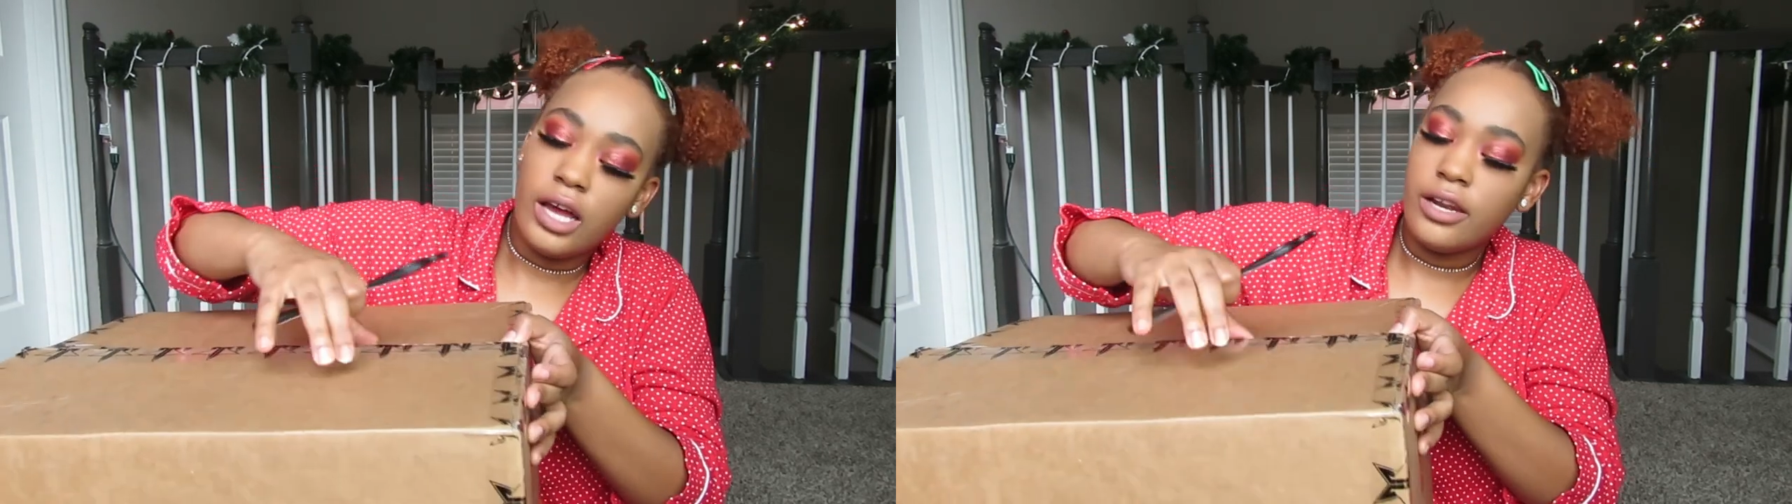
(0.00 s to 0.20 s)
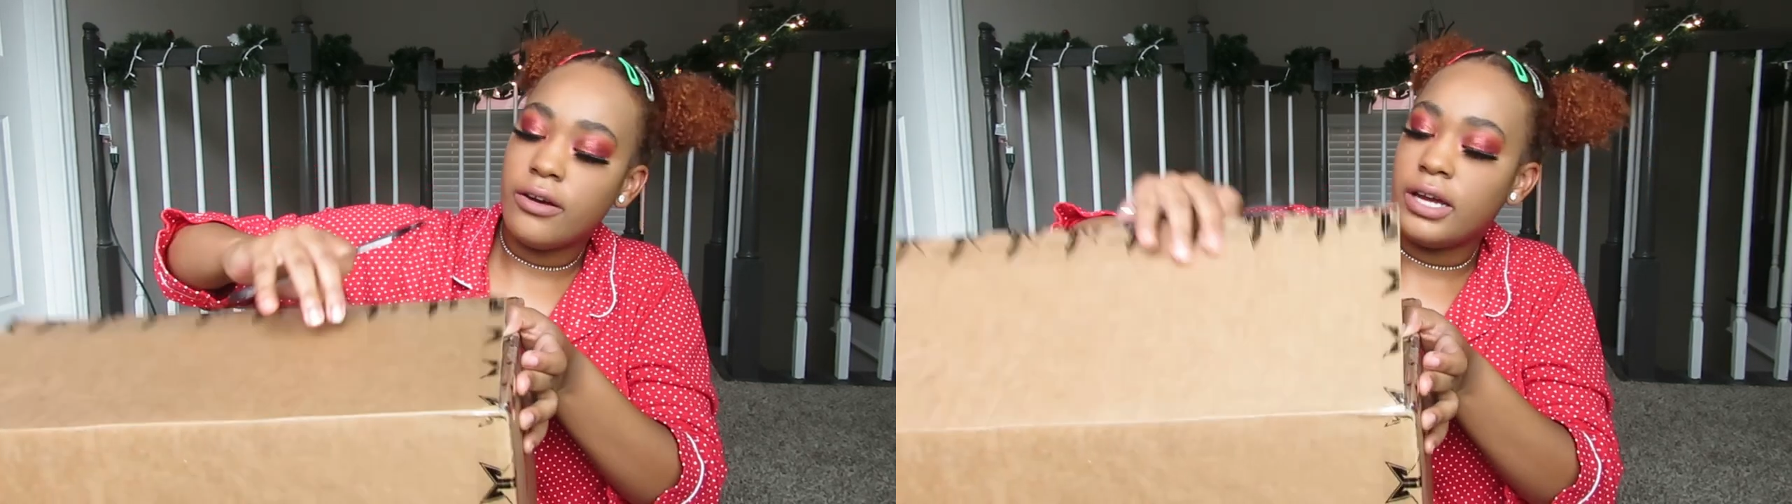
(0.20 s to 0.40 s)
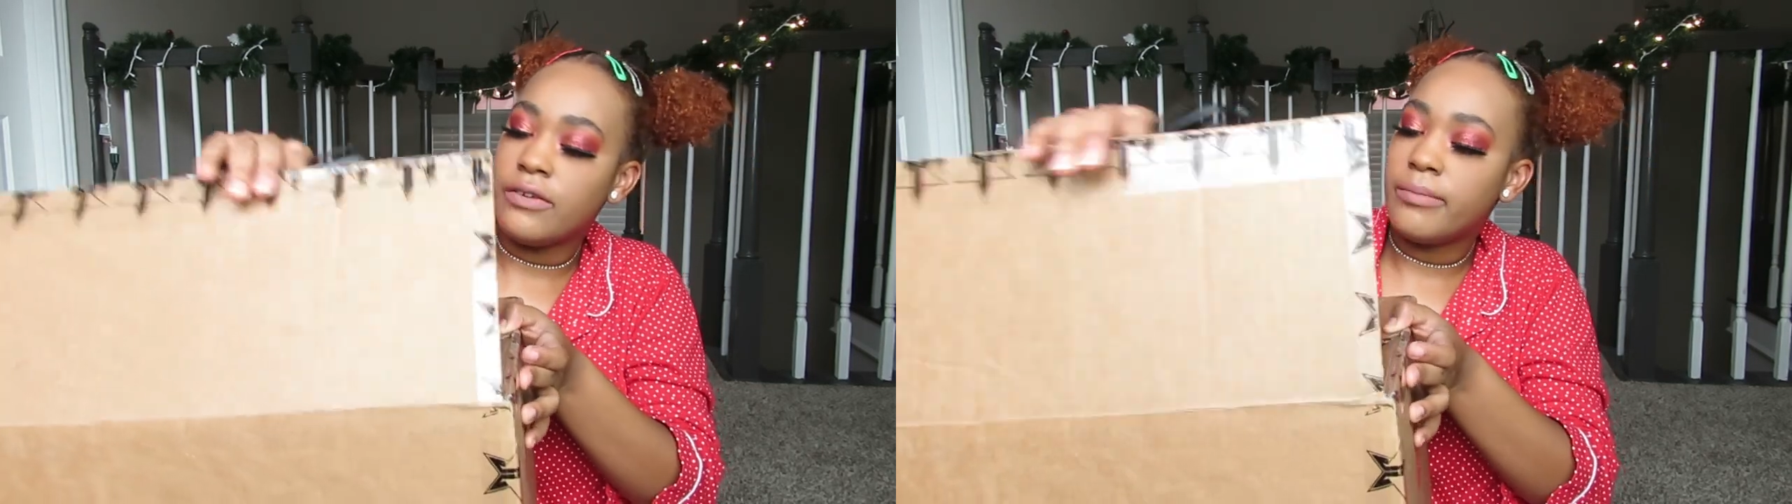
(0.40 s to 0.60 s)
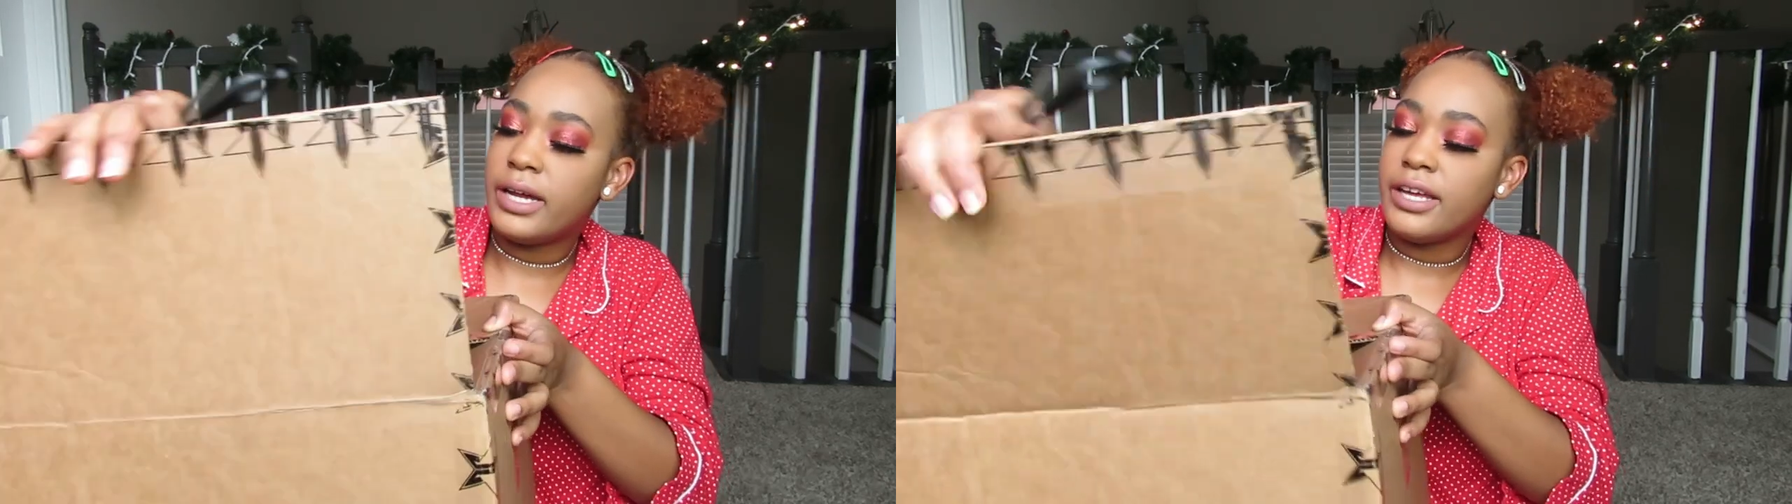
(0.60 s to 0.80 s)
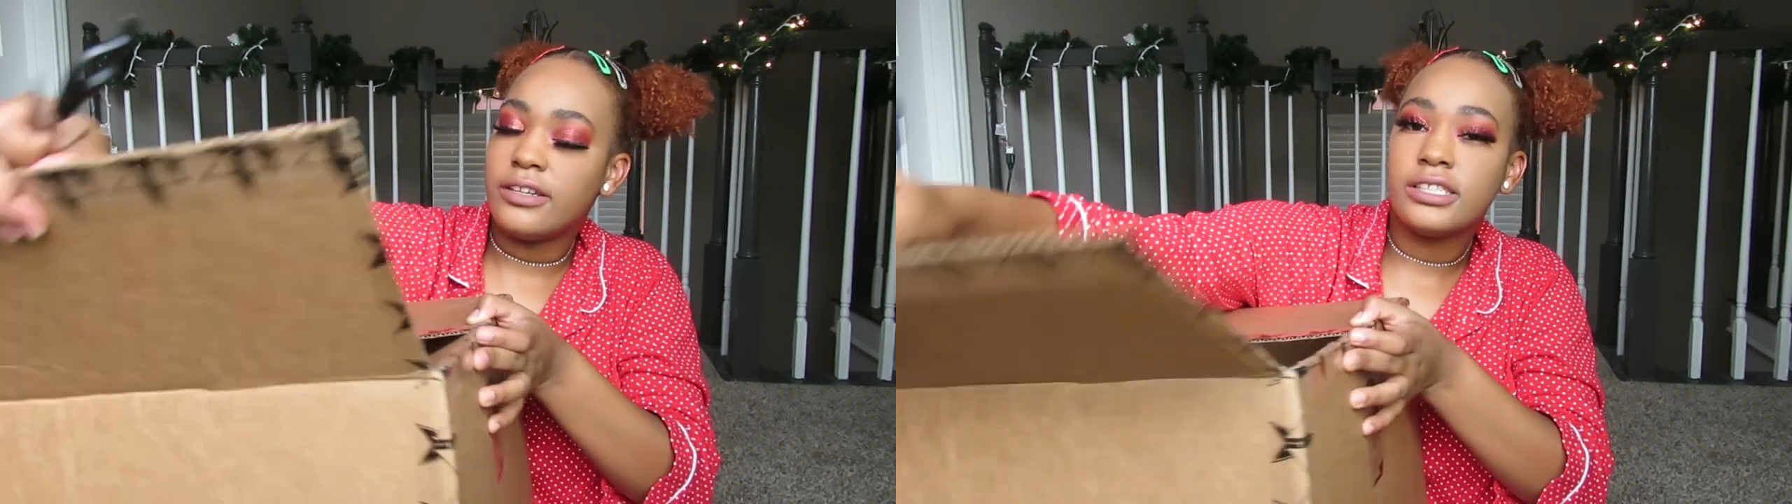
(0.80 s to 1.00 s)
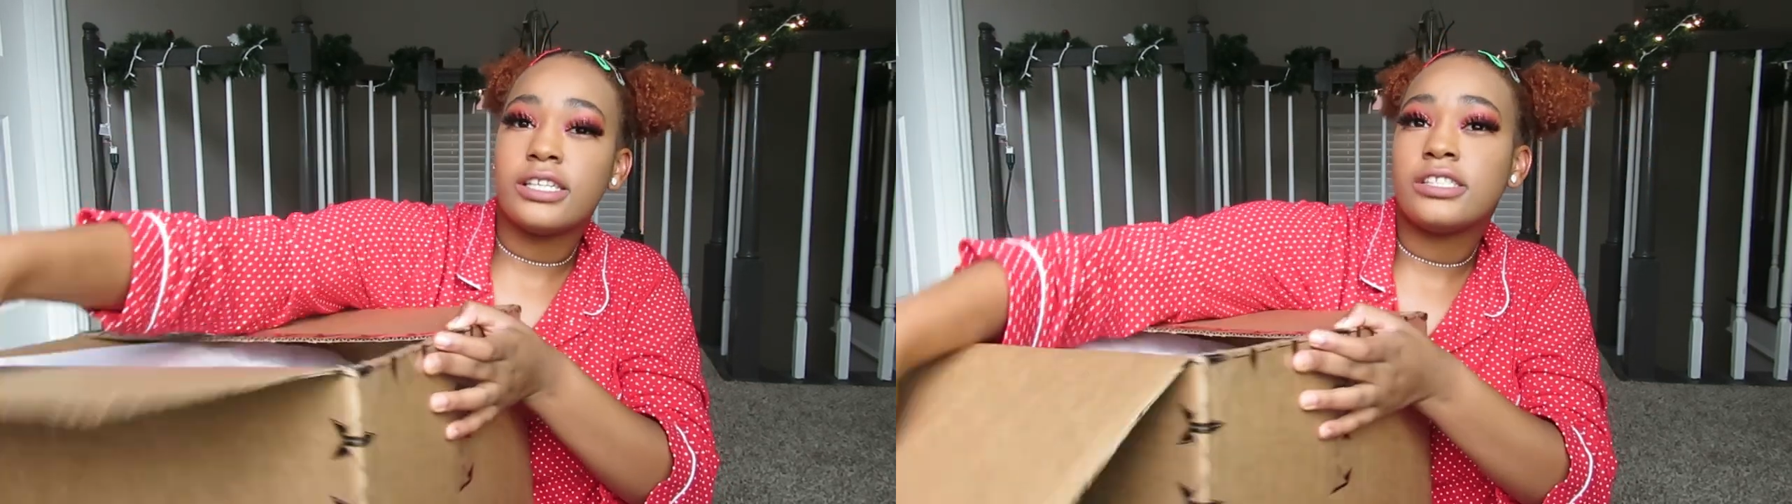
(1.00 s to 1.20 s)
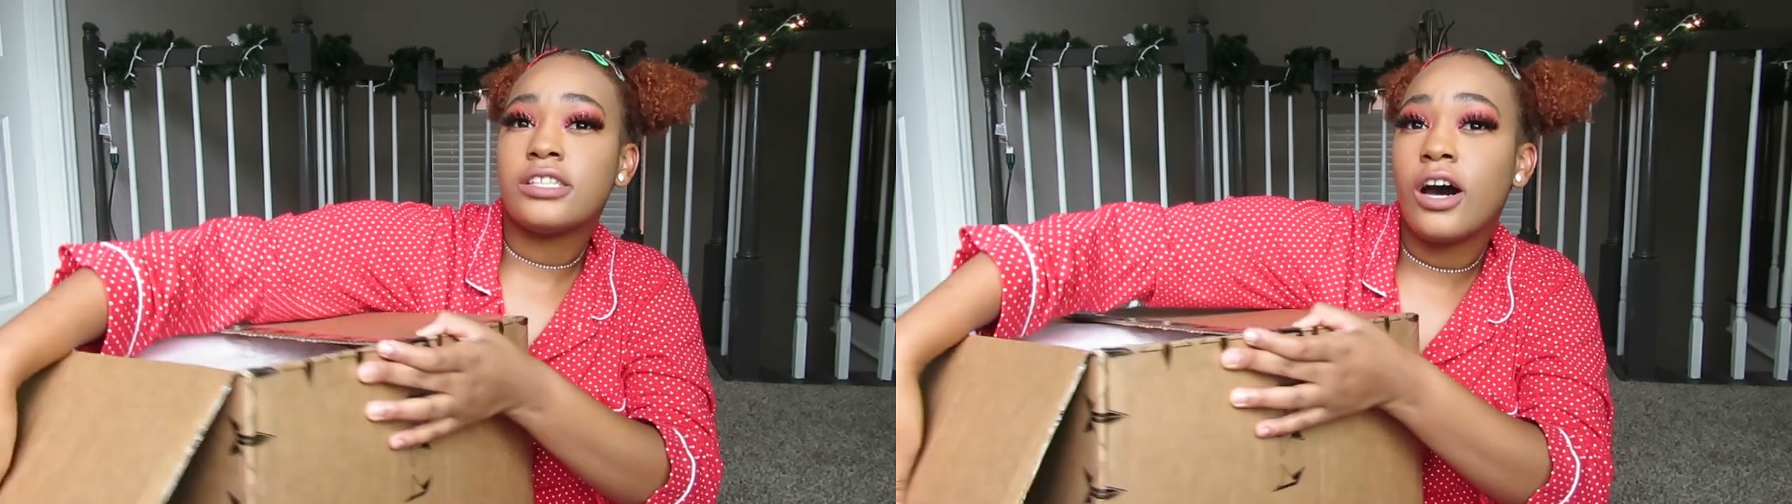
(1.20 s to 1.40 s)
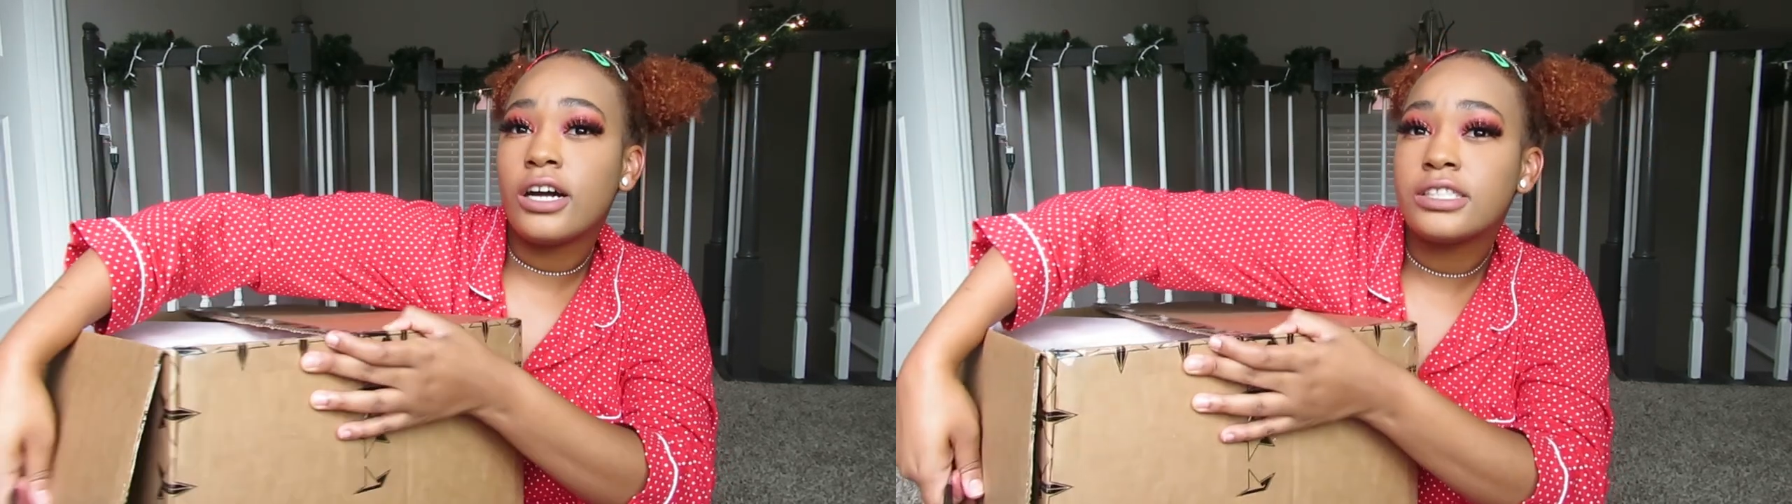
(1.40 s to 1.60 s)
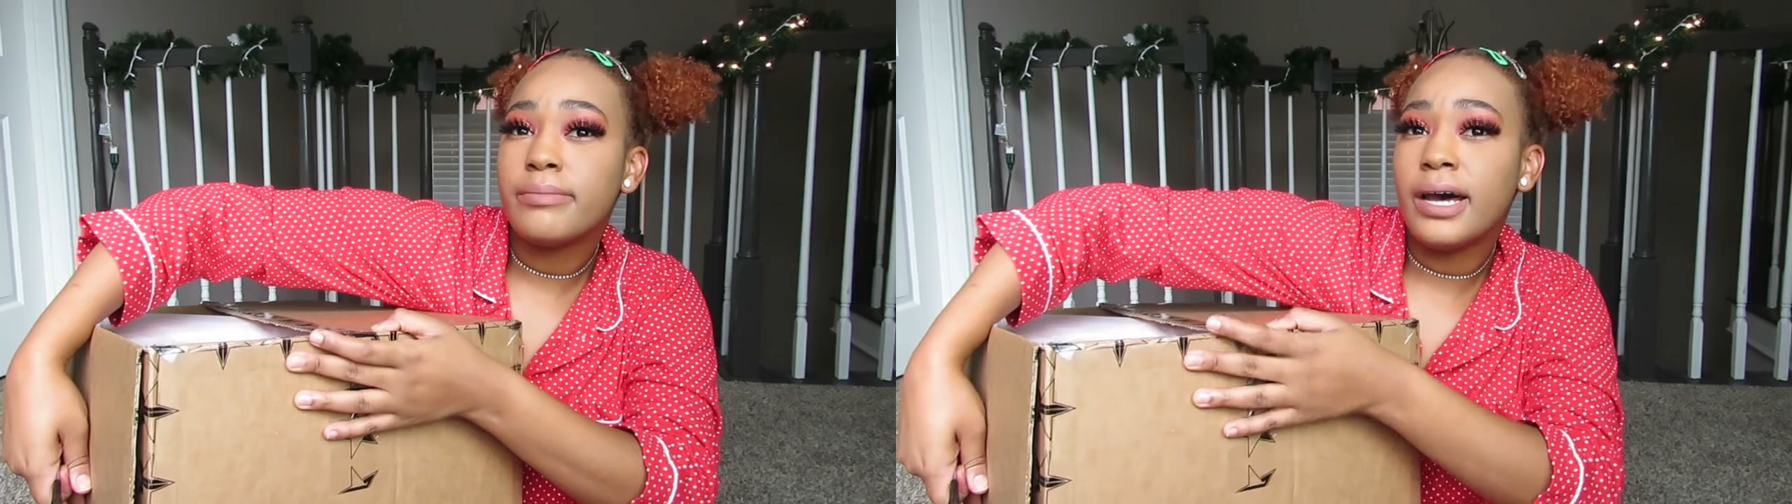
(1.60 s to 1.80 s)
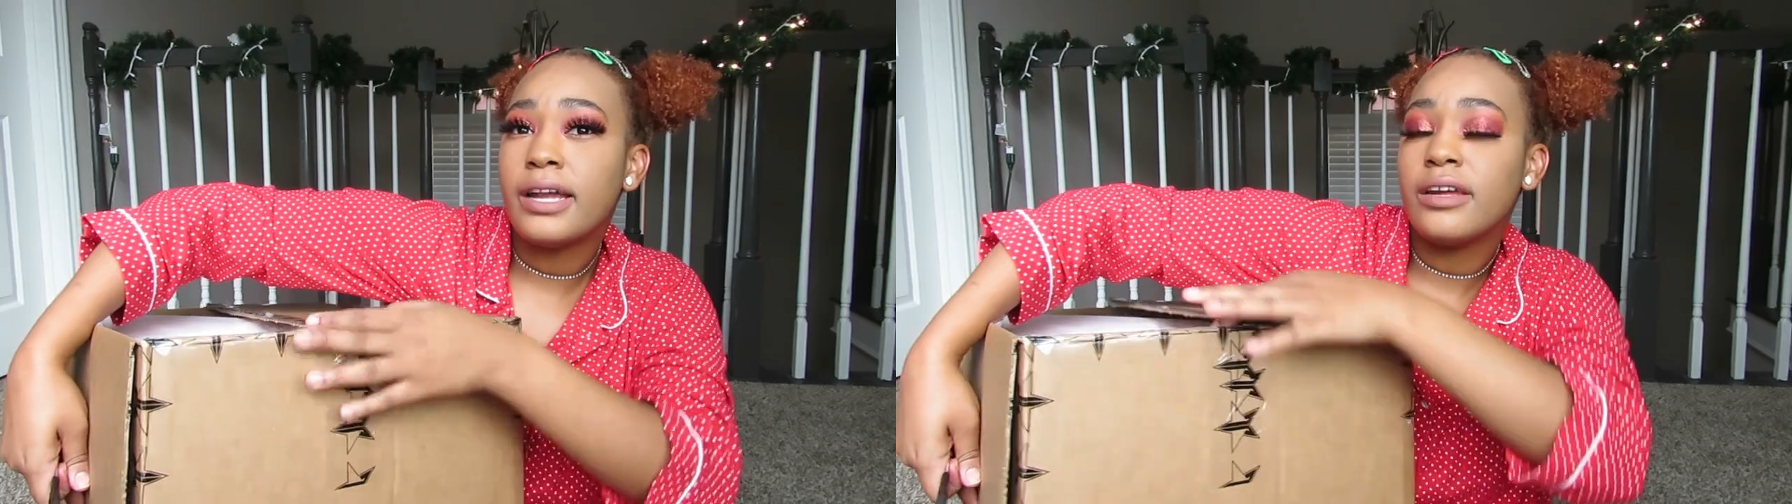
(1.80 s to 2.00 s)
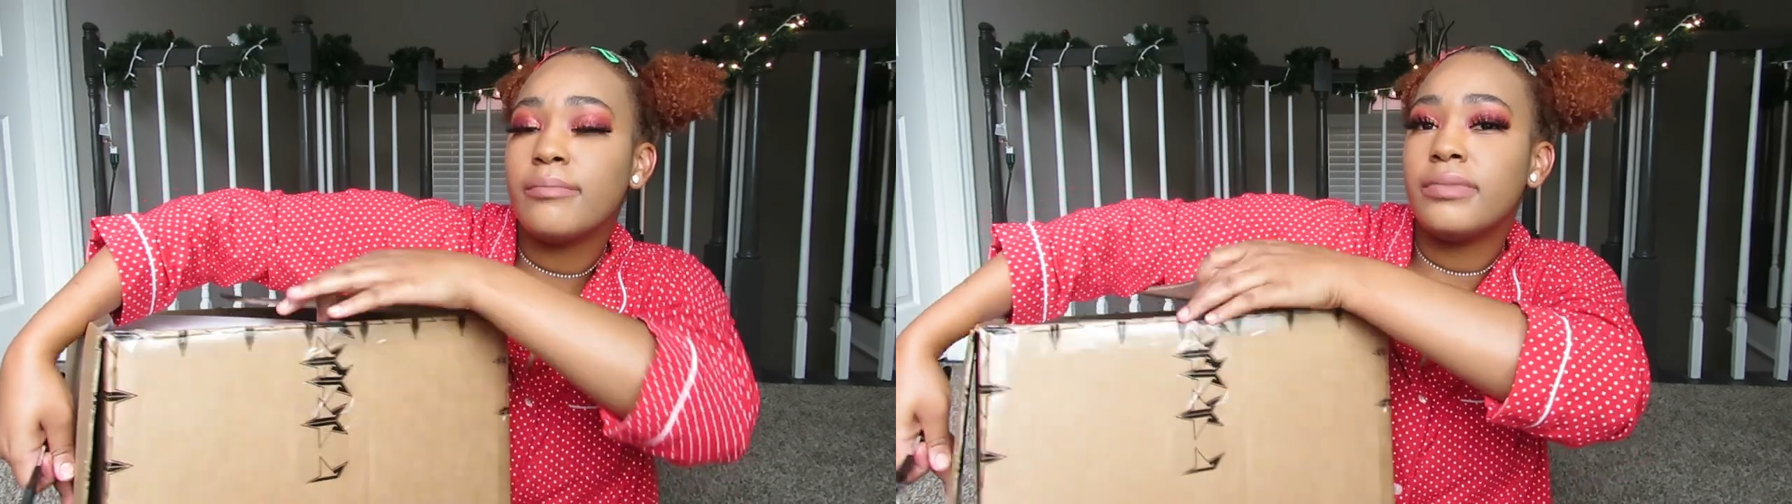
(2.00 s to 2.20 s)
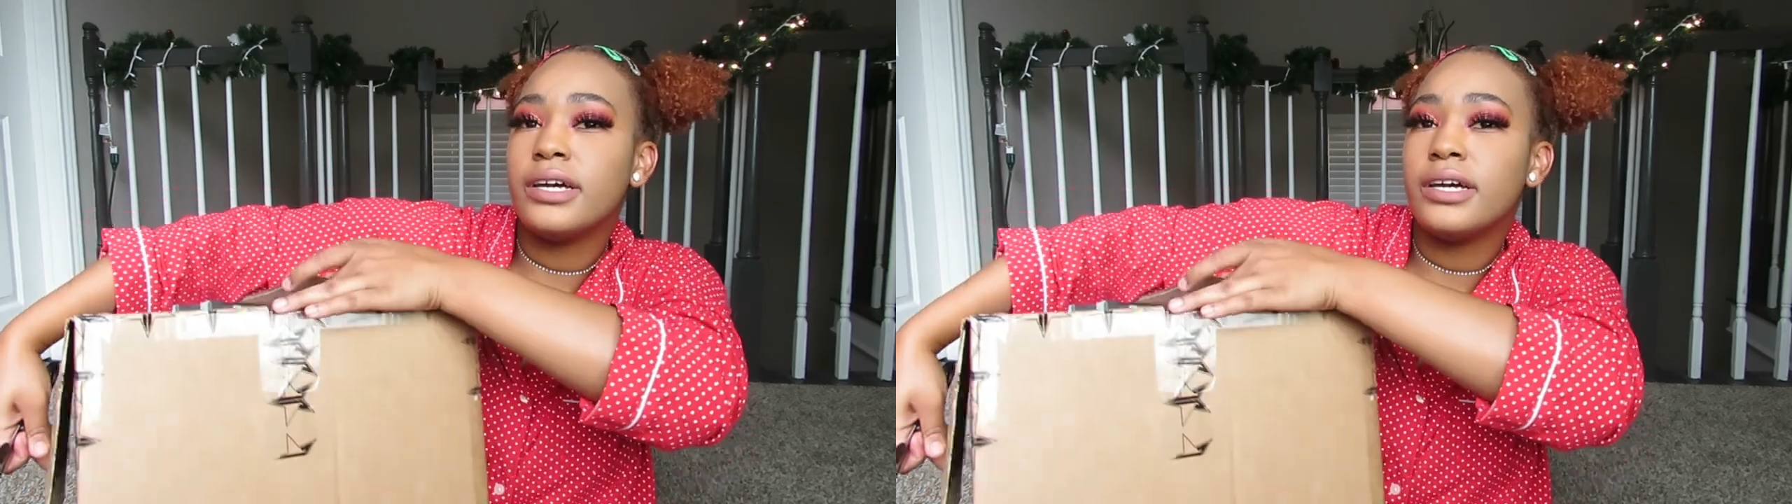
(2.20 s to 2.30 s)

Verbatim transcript: I know everybody else has talked about it,